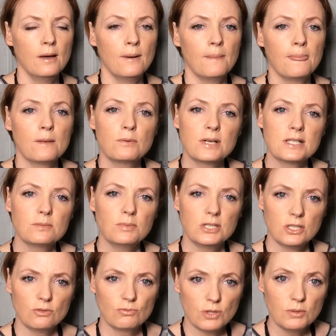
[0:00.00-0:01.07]
And the reason we
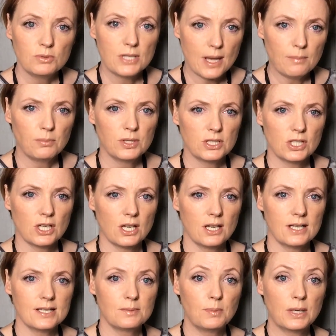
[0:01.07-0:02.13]
do room temperature
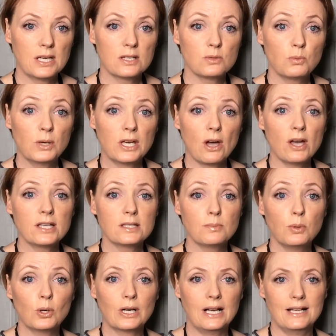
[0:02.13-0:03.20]
is because we're going to
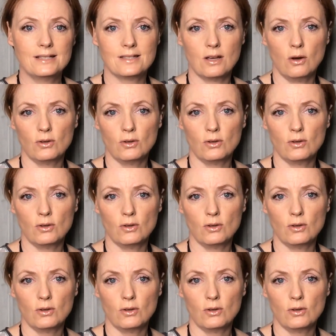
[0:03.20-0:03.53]
put cleanser